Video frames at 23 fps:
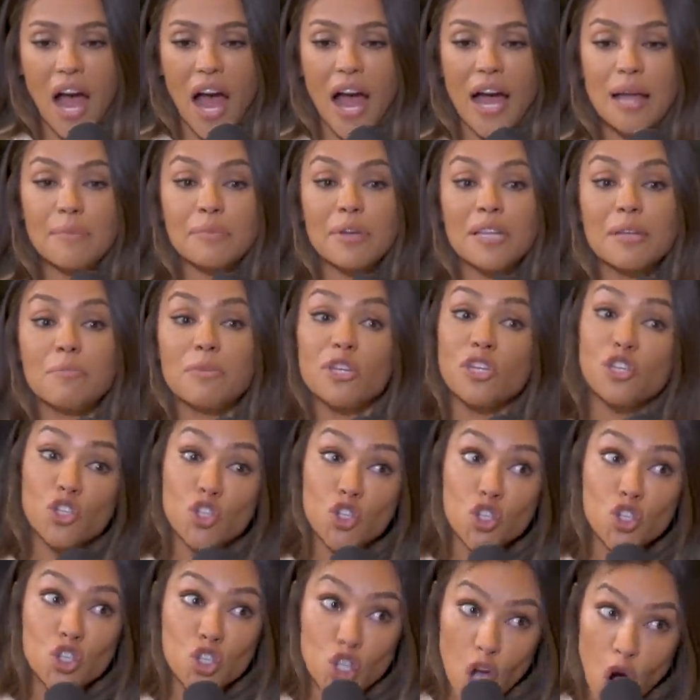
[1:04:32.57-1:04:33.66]
I'm going to be
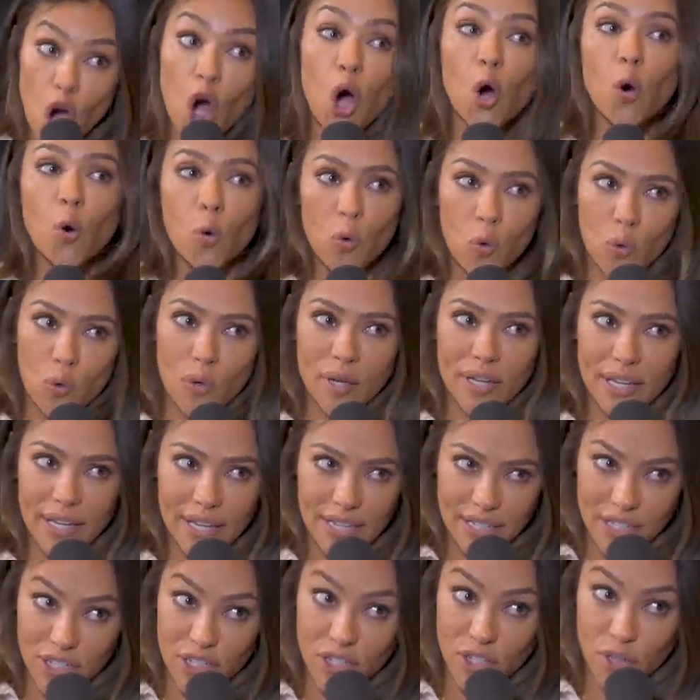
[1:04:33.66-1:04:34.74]
so
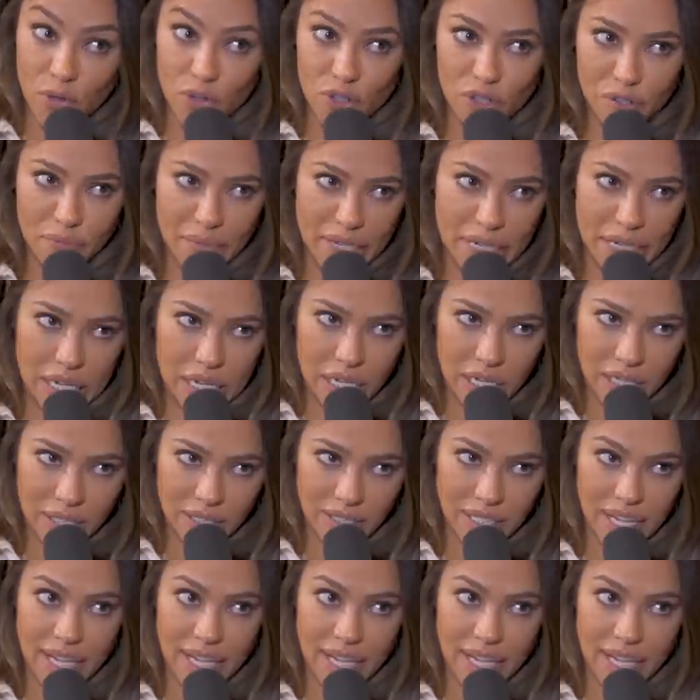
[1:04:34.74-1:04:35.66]
into social media,